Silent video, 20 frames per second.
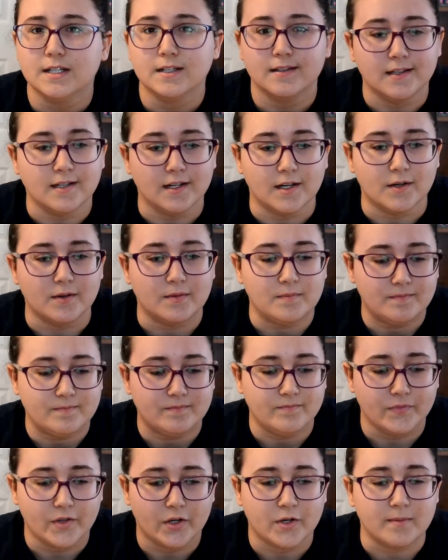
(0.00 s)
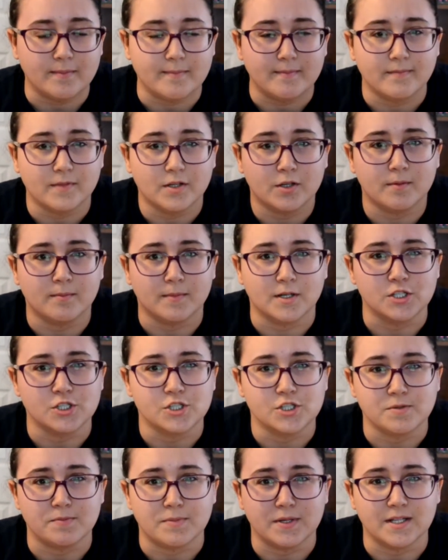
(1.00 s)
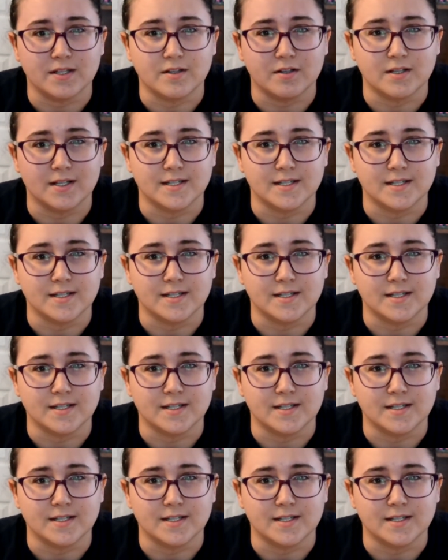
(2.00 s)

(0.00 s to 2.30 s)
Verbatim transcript: you know, her, her merch should be a little